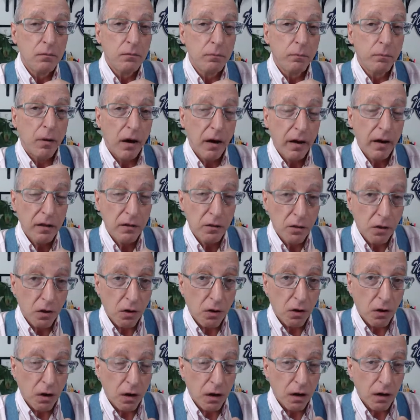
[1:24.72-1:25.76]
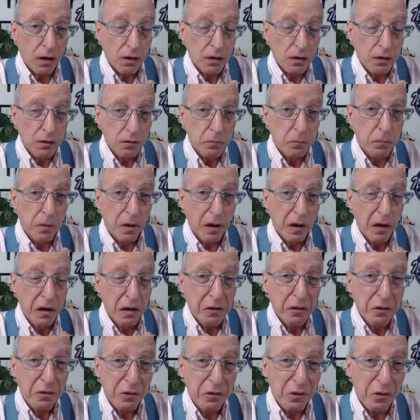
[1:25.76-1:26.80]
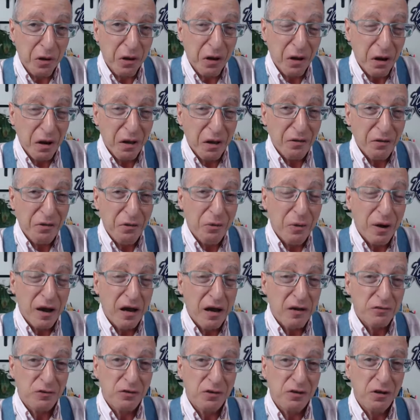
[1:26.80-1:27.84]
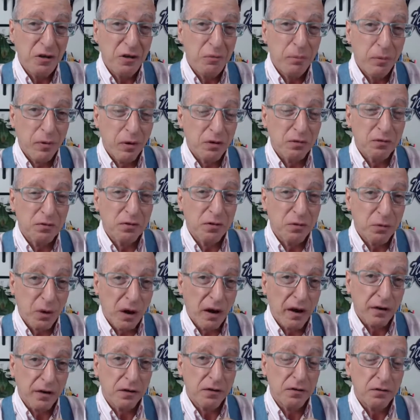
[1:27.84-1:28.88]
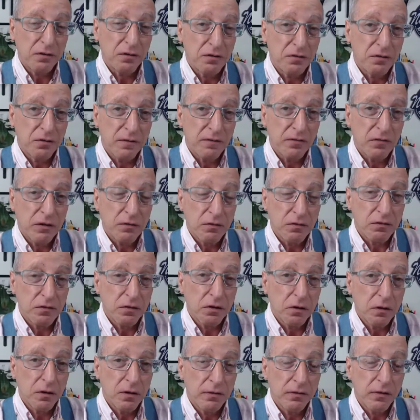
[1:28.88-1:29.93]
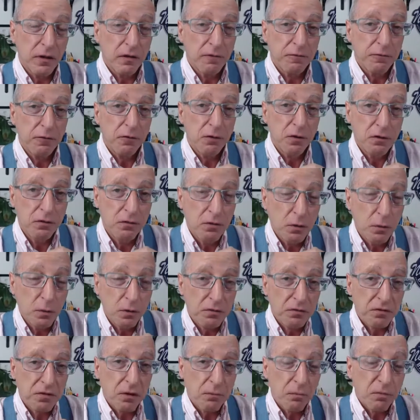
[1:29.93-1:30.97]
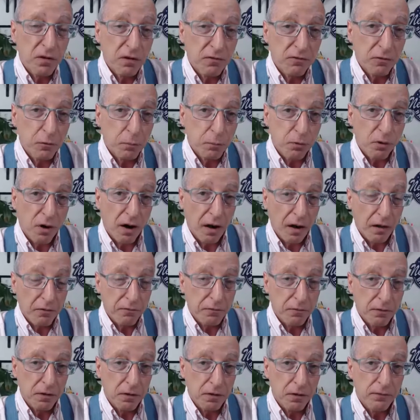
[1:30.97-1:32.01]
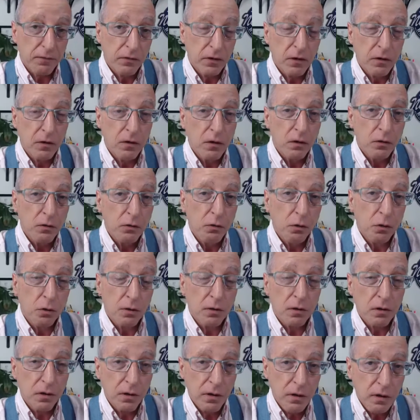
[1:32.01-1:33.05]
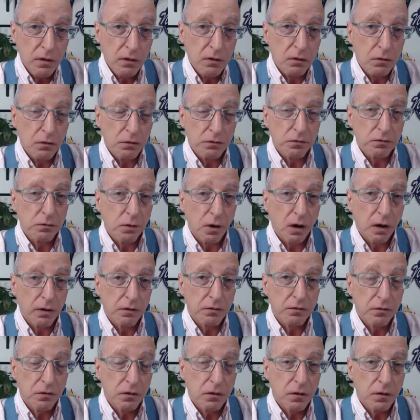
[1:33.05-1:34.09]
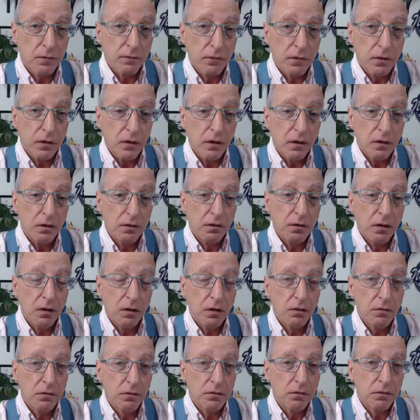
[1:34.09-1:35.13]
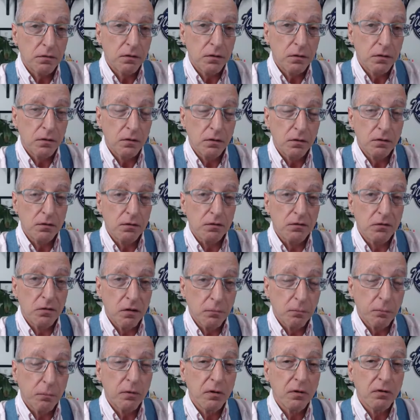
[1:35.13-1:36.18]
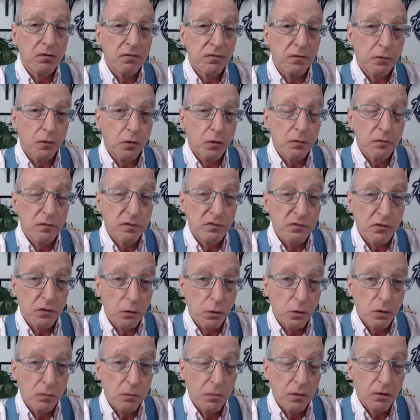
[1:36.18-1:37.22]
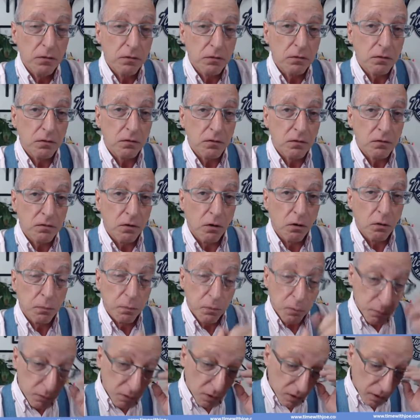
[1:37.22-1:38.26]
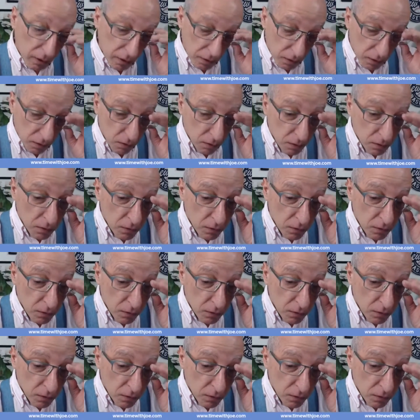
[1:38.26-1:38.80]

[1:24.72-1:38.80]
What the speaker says: By law, you have to keep books and records. So if you're doing something for profit, your legal structure is the simplest form of doing business, sole proprietor.